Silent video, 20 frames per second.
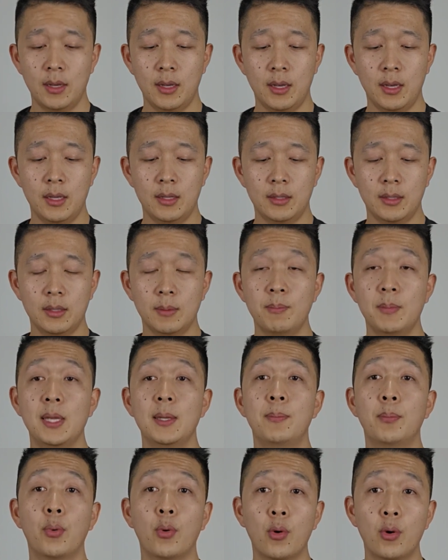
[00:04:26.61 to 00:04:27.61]
and
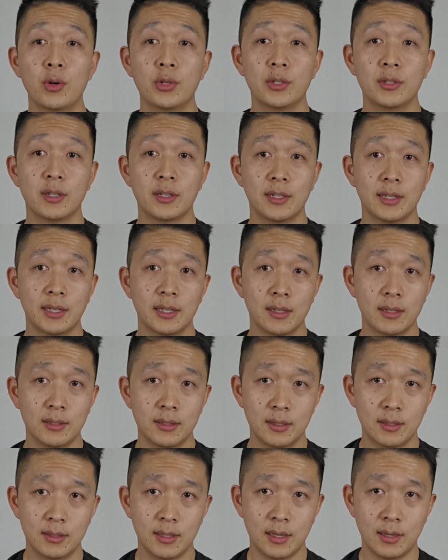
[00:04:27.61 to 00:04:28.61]
mid-portion
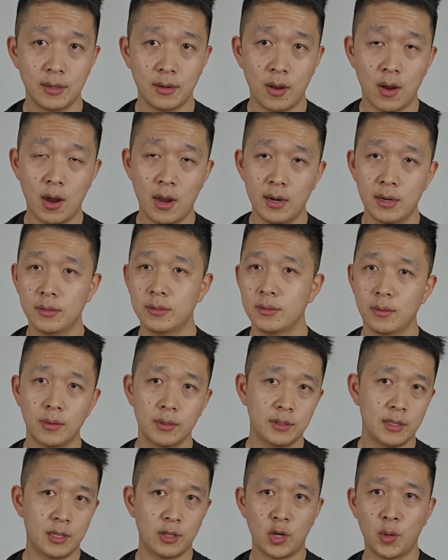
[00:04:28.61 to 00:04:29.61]
Achilles tendonitis
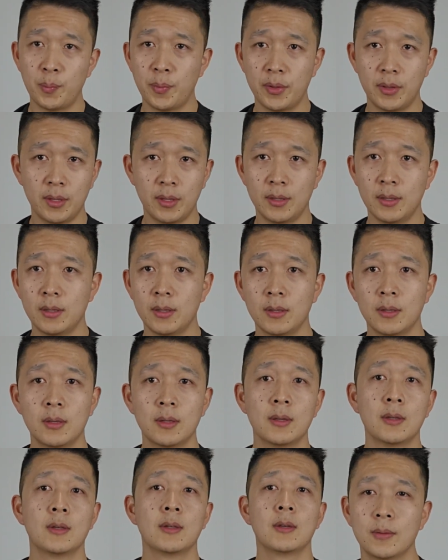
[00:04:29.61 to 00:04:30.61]
or tendinopathy.
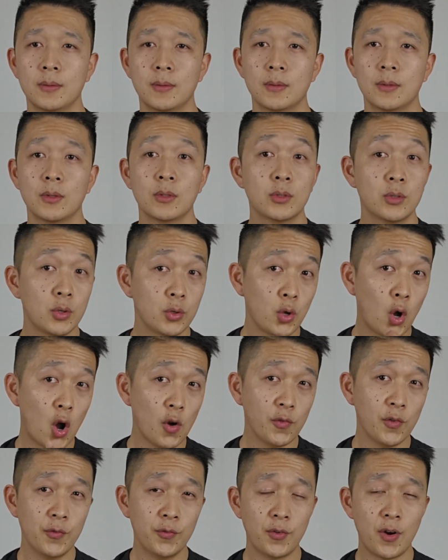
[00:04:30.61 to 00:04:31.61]
So you
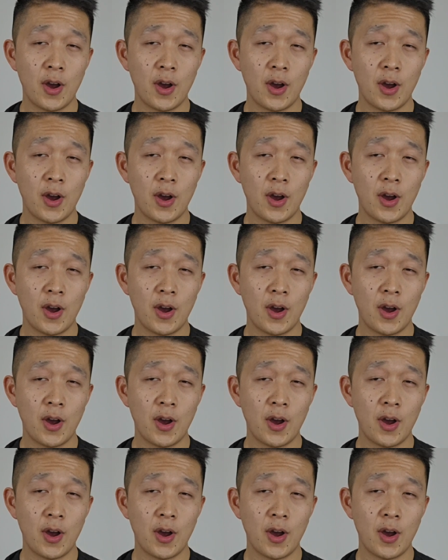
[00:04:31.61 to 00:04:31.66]
often